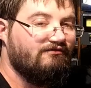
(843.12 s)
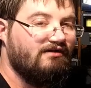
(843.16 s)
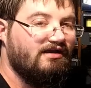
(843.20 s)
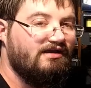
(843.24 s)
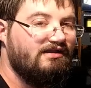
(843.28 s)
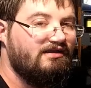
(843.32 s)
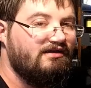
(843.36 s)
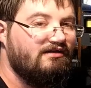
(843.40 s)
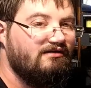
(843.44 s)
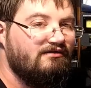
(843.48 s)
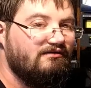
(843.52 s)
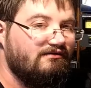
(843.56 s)

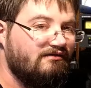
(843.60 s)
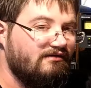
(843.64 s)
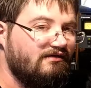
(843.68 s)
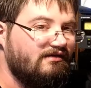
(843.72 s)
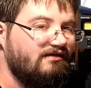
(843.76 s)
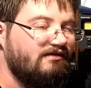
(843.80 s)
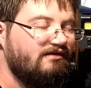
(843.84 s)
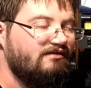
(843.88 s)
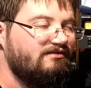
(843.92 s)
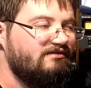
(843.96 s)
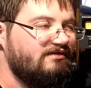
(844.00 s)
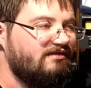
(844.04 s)
radio,
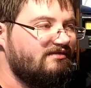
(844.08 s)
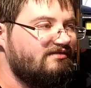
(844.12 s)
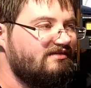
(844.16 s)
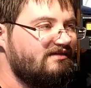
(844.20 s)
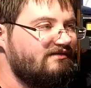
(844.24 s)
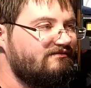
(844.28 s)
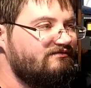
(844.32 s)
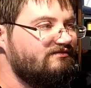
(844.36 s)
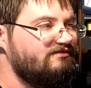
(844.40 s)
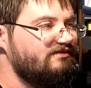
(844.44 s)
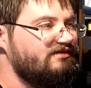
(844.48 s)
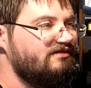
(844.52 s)
there's
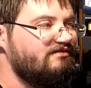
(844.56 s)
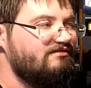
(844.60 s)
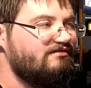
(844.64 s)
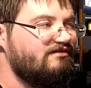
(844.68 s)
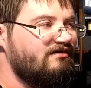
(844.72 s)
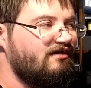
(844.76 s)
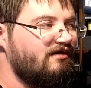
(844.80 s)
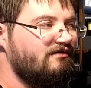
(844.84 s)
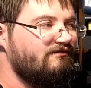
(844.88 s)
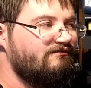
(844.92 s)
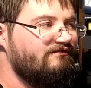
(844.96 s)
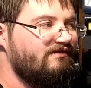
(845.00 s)
definitely
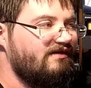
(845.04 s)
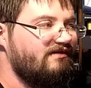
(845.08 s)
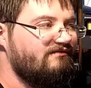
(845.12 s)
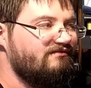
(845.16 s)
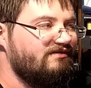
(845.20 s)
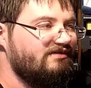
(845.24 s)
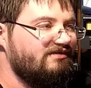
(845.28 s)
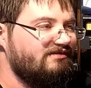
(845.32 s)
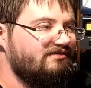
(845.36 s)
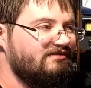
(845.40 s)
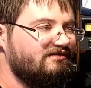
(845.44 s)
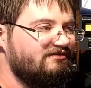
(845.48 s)
scope for
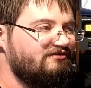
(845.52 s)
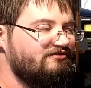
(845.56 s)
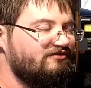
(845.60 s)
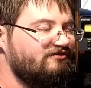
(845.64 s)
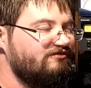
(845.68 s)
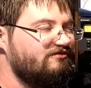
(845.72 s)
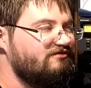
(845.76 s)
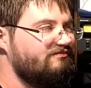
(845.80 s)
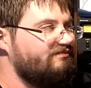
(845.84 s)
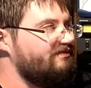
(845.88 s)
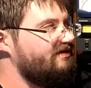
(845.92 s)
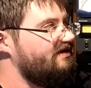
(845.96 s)
having the two
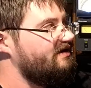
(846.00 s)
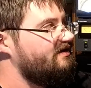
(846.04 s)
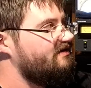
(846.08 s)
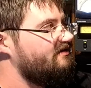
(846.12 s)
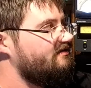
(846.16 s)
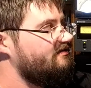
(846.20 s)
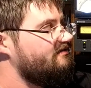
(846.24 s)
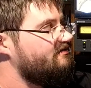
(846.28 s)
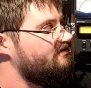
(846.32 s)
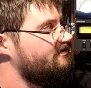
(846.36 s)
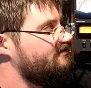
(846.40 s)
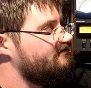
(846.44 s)

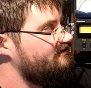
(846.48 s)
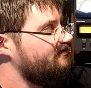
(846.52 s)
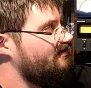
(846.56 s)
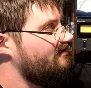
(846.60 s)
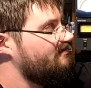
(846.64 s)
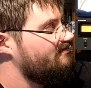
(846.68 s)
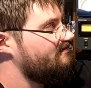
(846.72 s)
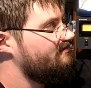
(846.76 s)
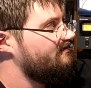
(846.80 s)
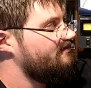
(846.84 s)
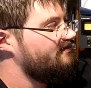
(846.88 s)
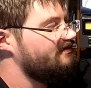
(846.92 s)
speakers,
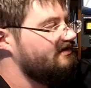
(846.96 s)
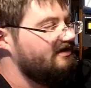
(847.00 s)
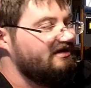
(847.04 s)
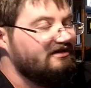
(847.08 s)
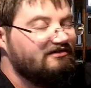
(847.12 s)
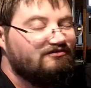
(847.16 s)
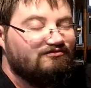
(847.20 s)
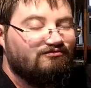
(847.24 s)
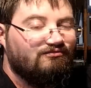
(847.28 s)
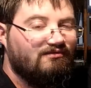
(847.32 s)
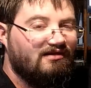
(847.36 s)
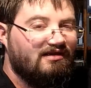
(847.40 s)
adjusting
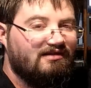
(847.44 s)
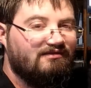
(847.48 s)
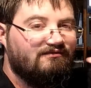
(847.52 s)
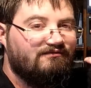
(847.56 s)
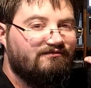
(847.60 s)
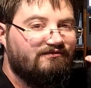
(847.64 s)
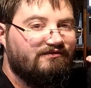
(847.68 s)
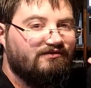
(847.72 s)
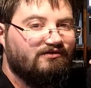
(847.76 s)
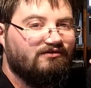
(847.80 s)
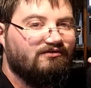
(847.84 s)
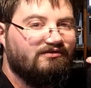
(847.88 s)
each one
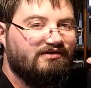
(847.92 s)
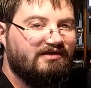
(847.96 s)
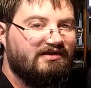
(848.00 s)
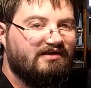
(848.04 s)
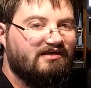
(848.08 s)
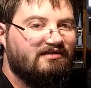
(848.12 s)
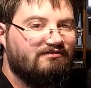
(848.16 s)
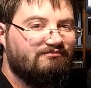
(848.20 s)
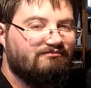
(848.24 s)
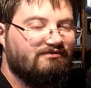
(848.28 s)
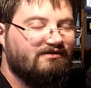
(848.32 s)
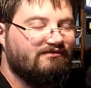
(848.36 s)
for your
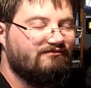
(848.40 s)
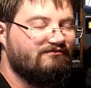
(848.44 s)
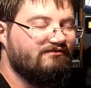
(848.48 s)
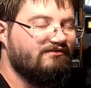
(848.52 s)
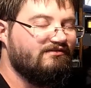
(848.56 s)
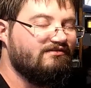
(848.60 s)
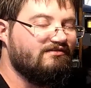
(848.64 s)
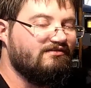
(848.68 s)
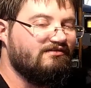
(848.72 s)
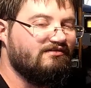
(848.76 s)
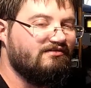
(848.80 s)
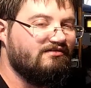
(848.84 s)
ears'
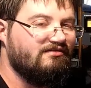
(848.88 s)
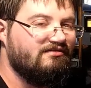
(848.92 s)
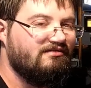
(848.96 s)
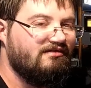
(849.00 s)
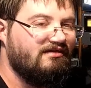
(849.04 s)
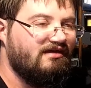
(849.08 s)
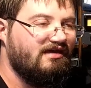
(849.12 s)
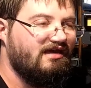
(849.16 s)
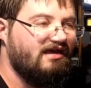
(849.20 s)
preferences,